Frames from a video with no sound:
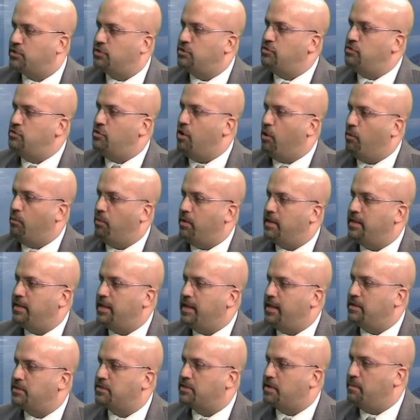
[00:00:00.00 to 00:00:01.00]
no one
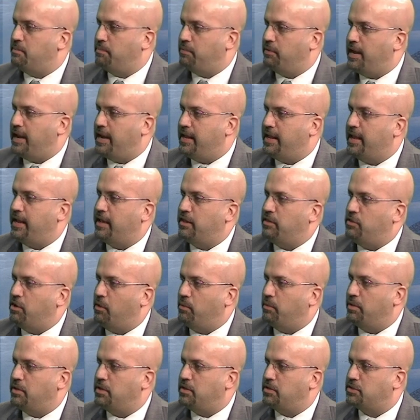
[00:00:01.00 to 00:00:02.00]
is complaining and
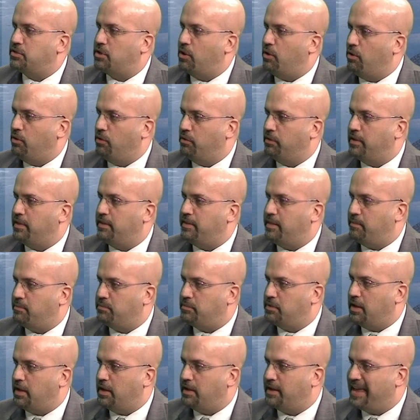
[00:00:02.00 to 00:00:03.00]
no one is holding
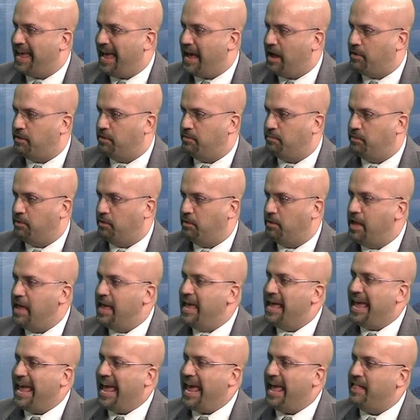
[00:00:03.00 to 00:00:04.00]
them accountable.
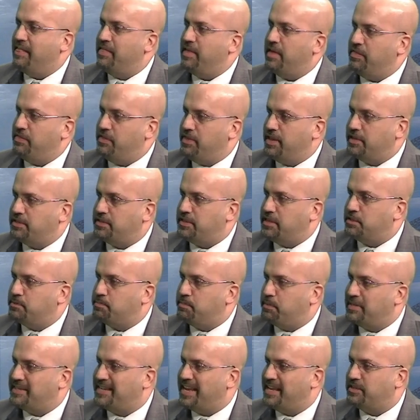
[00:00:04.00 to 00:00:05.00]
And this is
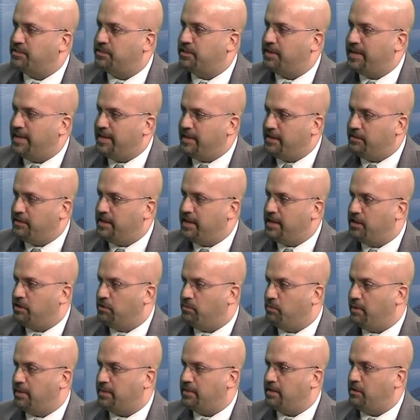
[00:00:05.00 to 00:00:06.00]
potentially
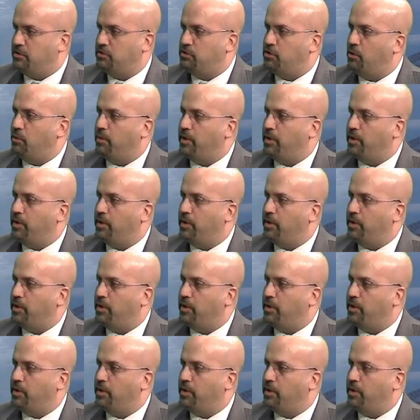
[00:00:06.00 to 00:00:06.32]
illegal what they're doing.